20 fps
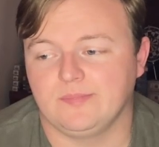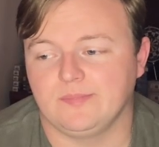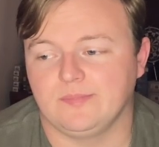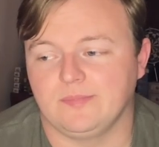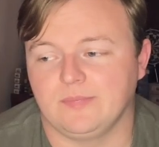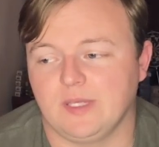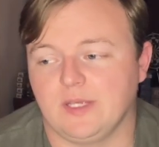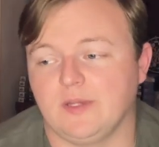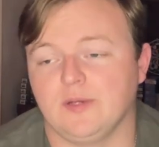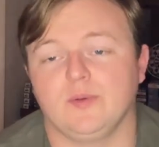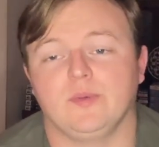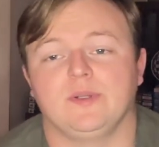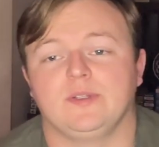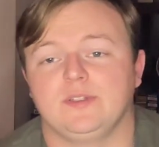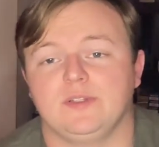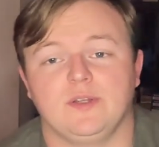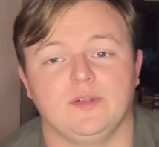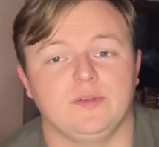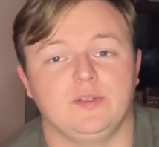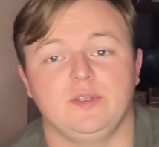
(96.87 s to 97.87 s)
hear what,
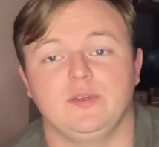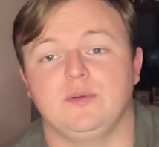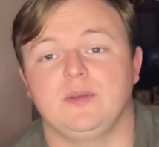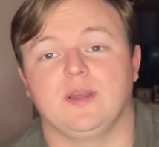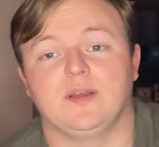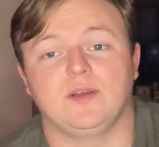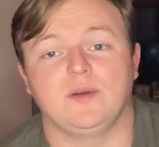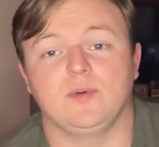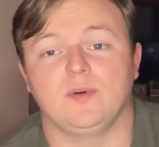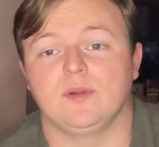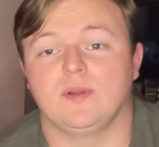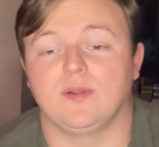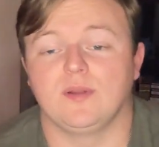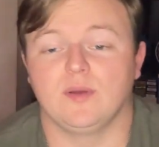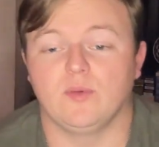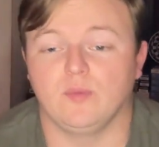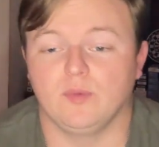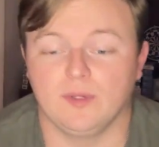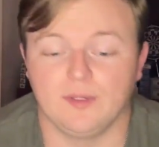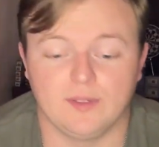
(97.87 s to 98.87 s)
you know, you got going on
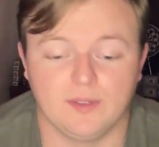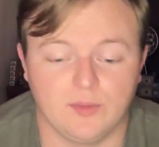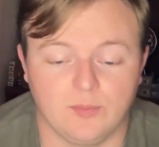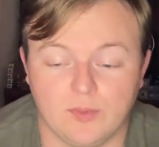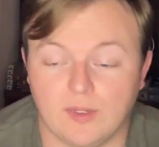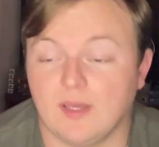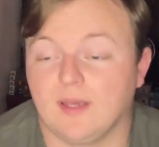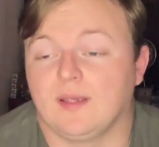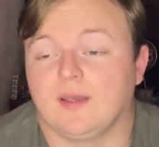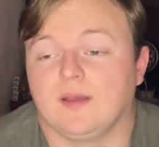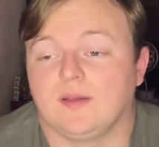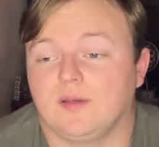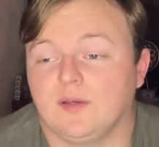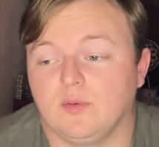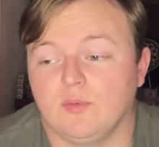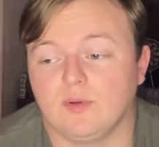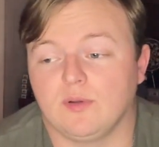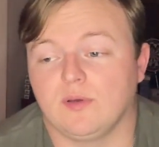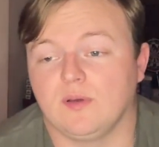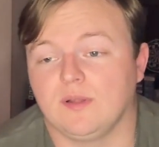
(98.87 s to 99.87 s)
at work, what I got
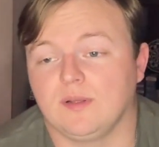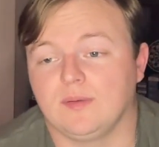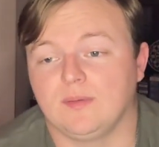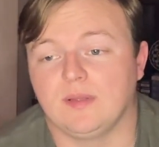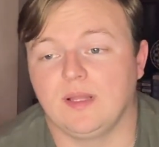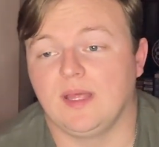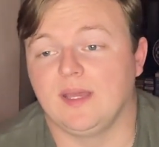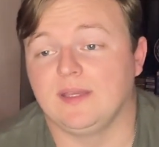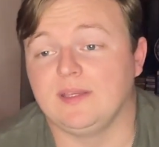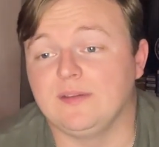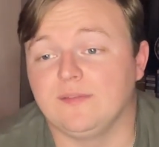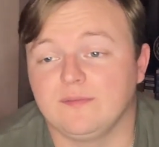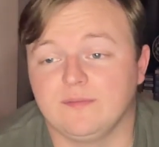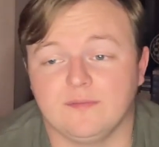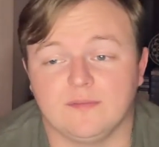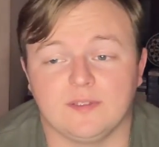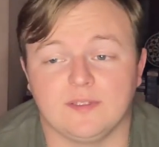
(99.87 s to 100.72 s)
going on in life,